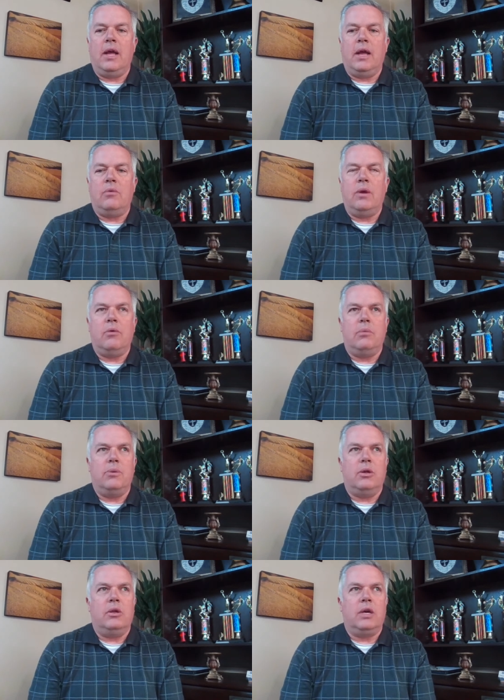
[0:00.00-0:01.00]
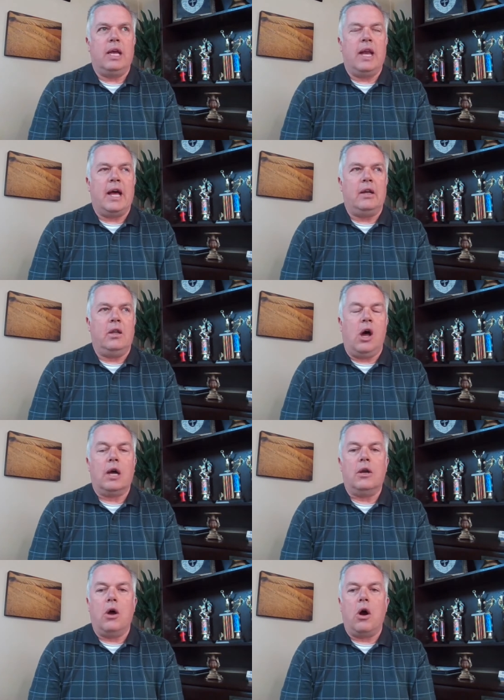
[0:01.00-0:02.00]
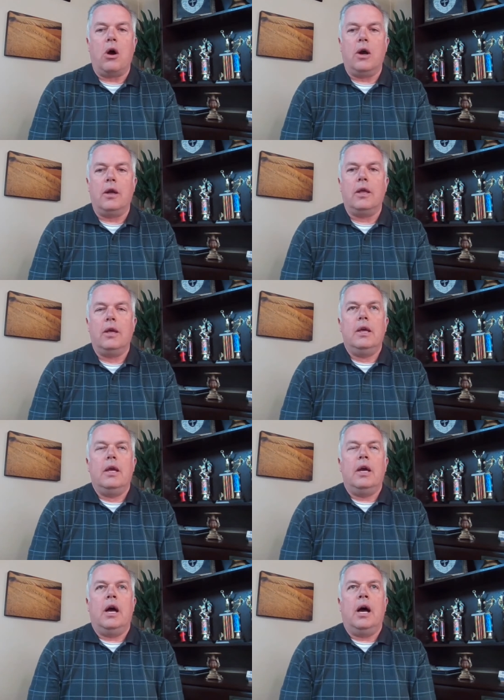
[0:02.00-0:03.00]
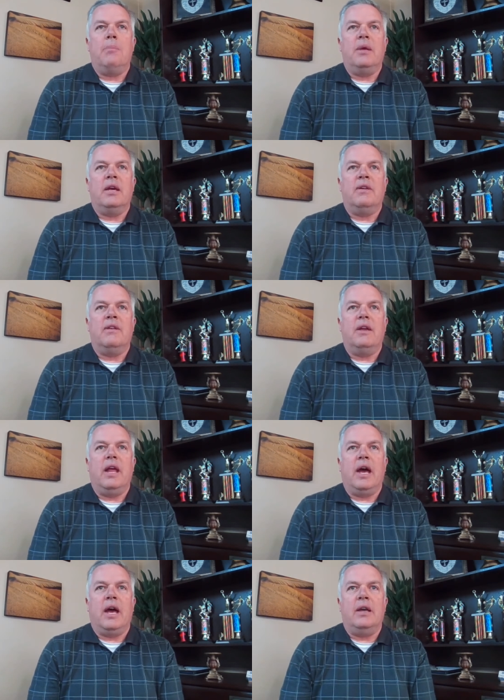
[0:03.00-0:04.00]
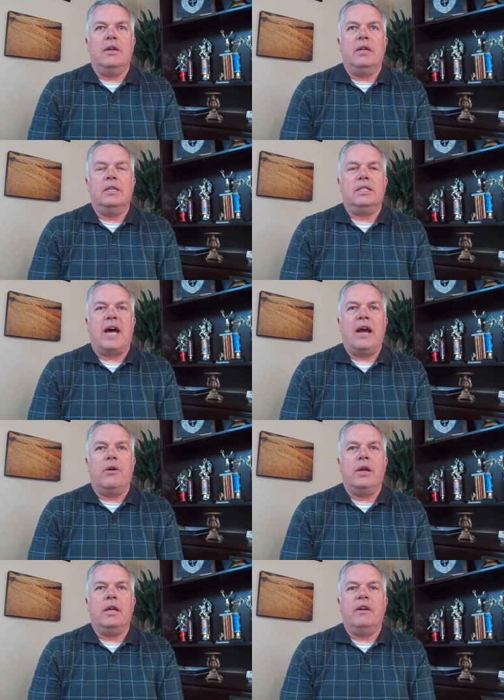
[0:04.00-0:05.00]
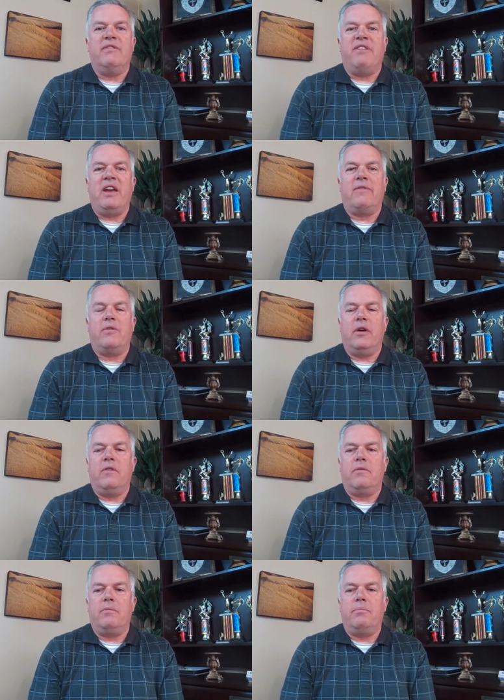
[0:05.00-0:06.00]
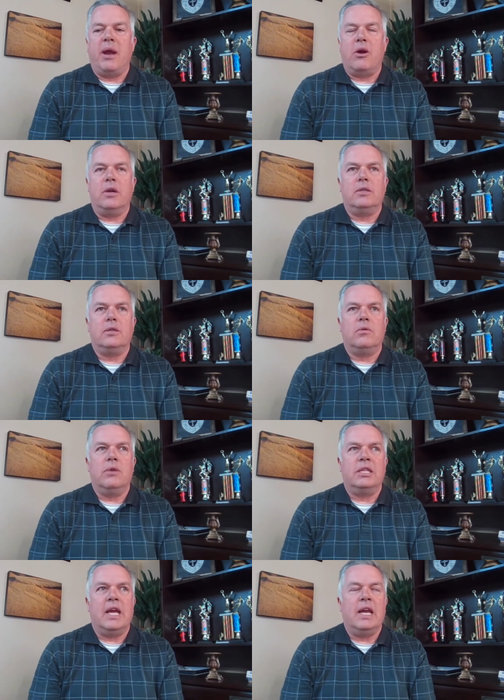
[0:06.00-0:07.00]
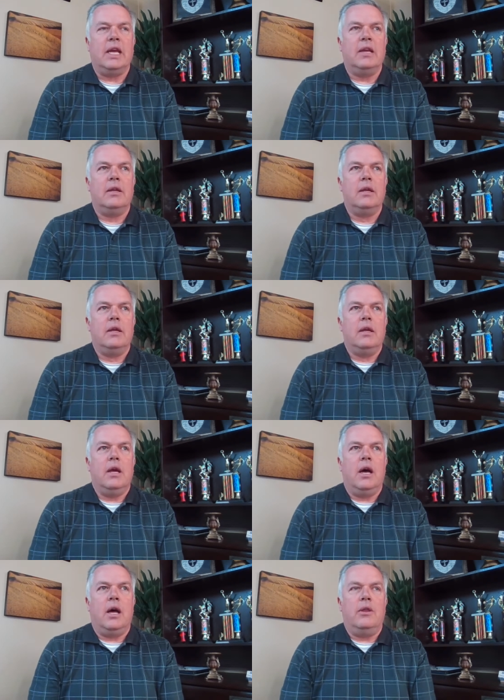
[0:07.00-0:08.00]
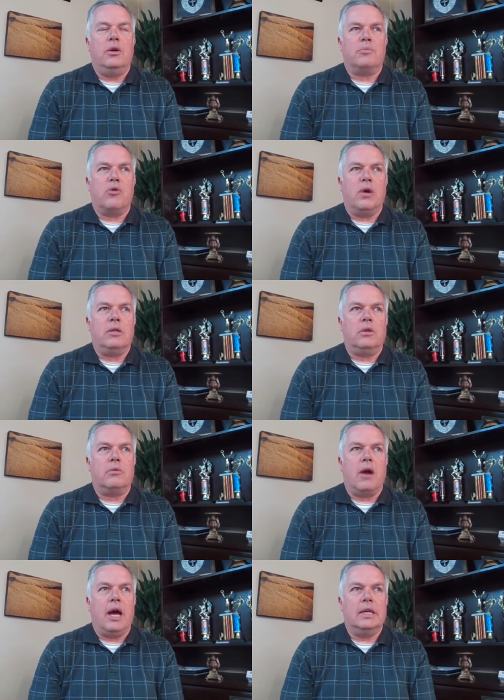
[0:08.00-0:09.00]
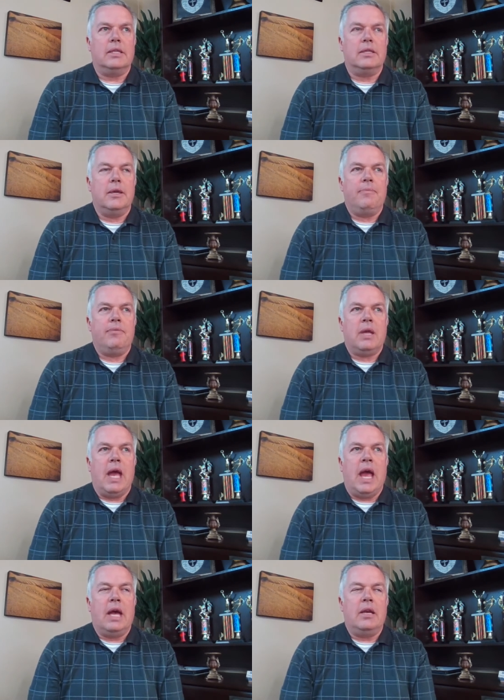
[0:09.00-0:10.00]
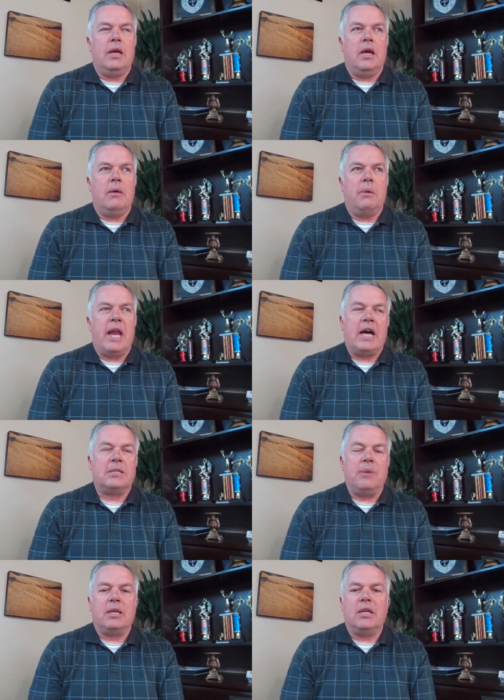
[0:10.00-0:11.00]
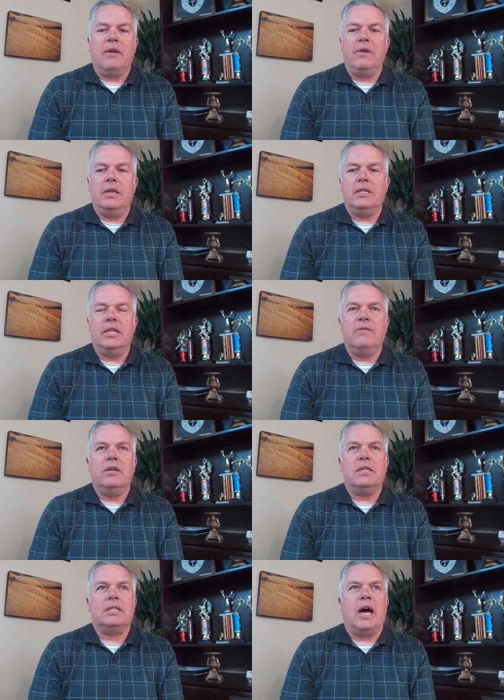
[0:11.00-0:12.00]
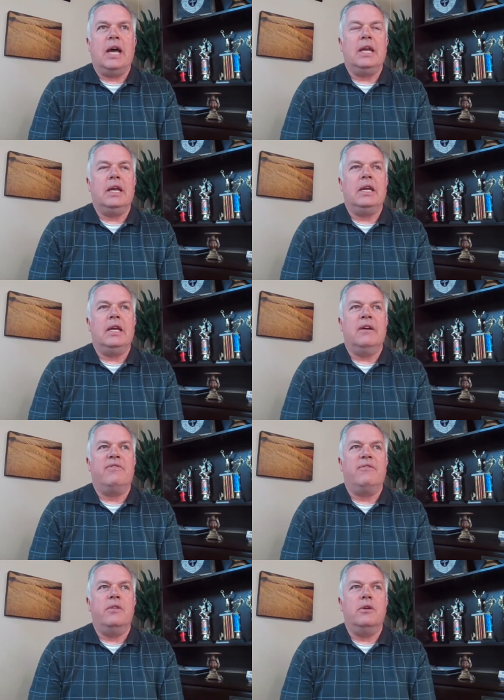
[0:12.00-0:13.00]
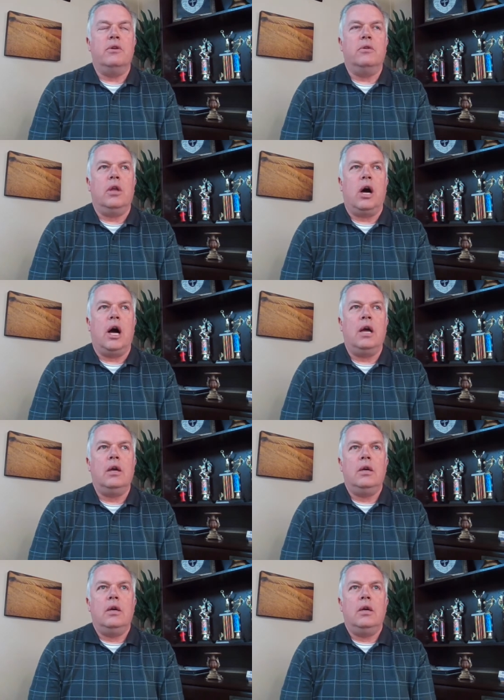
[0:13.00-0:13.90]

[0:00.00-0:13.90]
and we would be looking at it long and hard um, in and desiring in favor of parents retaining uh, those parental rights. And uh, an aspect of it is even deciding if the new law